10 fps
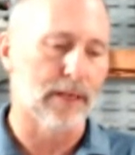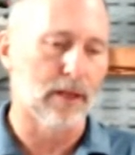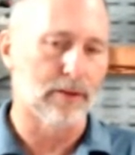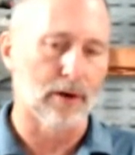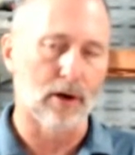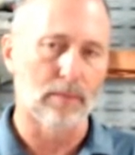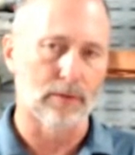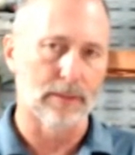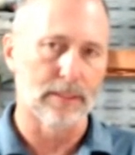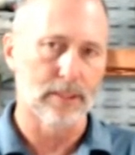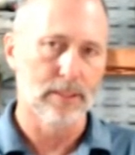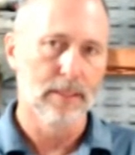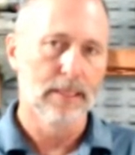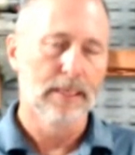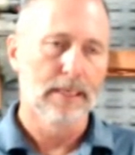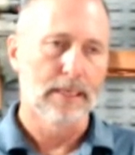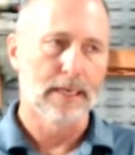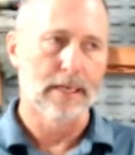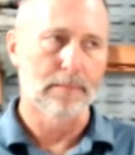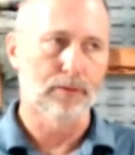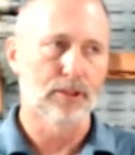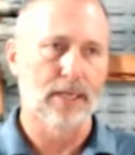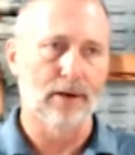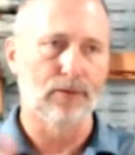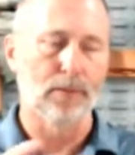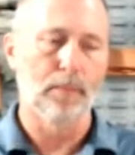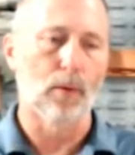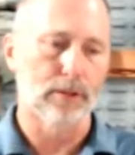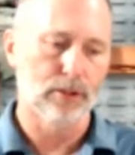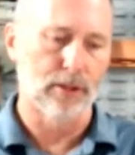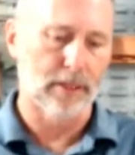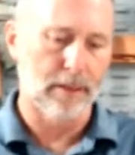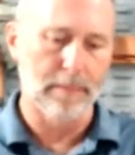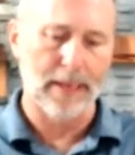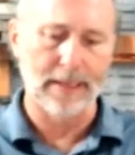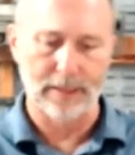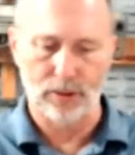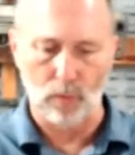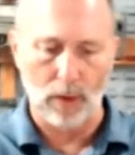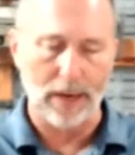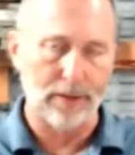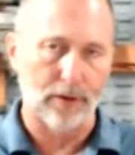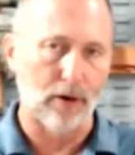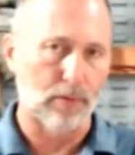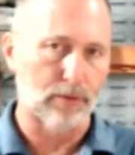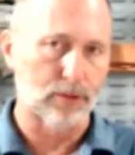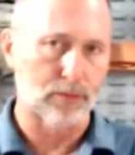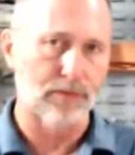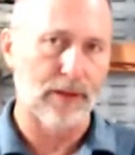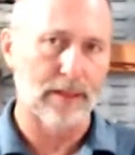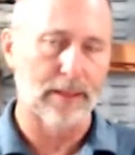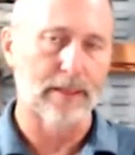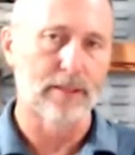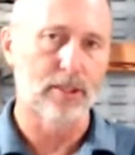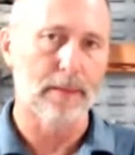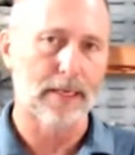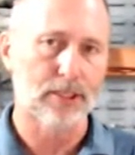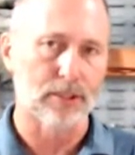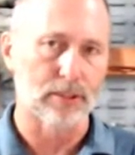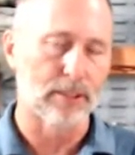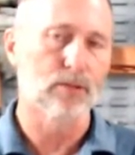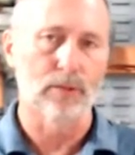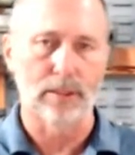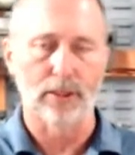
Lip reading: all their armories and present a report to the command as to why their armories were failing inspections. And this was a